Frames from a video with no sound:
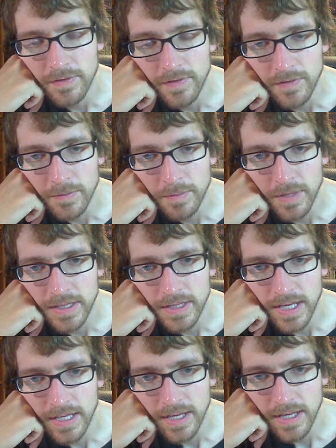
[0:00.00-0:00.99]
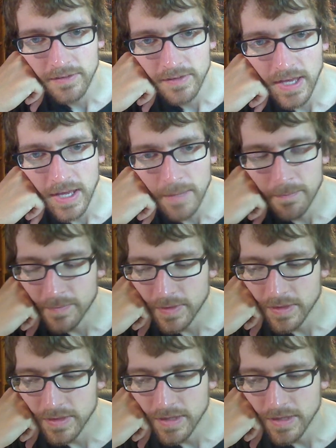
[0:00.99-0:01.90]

you've ever played the NES game